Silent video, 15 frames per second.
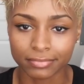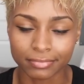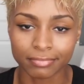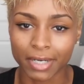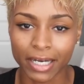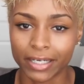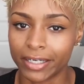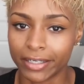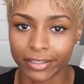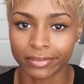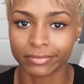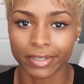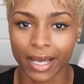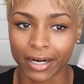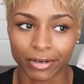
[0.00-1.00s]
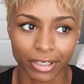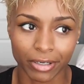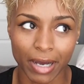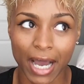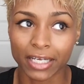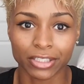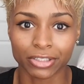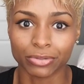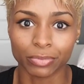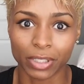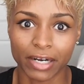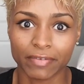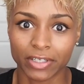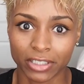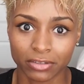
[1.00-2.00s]
my hair, I don't know, I do
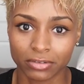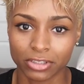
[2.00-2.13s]
whatever